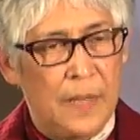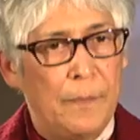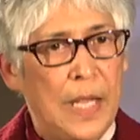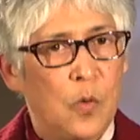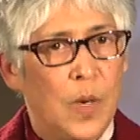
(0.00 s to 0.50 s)

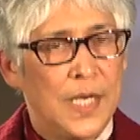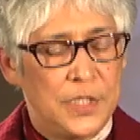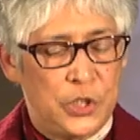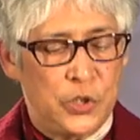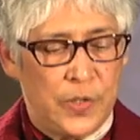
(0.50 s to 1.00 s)
make
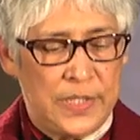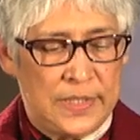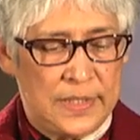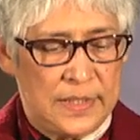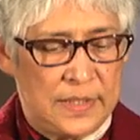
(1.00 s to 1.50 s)
wise
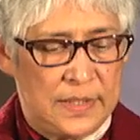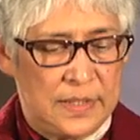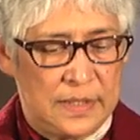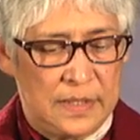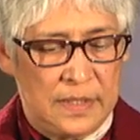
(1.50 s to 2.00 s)
choices,